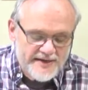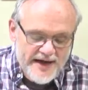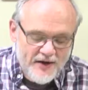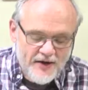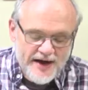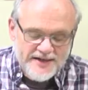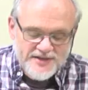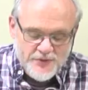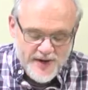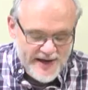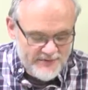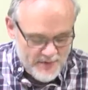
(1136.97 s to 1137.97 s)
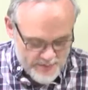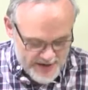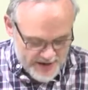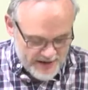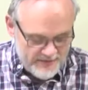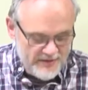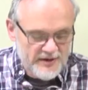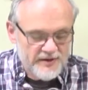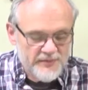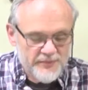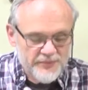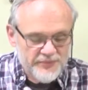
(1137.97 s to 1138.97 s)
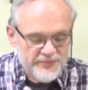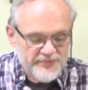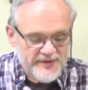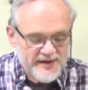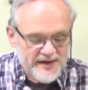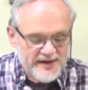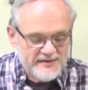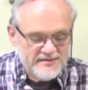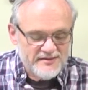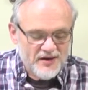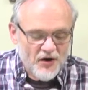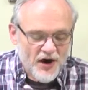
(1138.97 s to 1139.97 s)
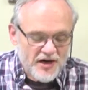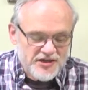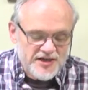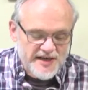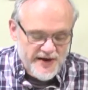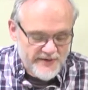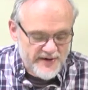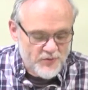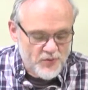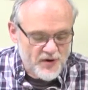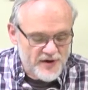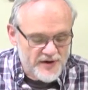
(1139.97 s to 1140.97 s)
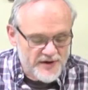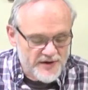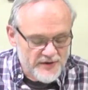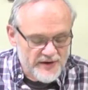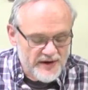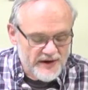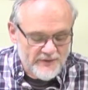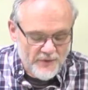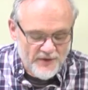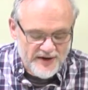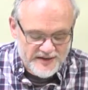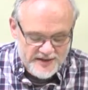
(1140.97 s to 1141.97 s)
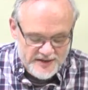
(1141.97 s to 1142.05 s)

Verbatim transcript: Now, I do have a bit of a, a cautionary word or, or a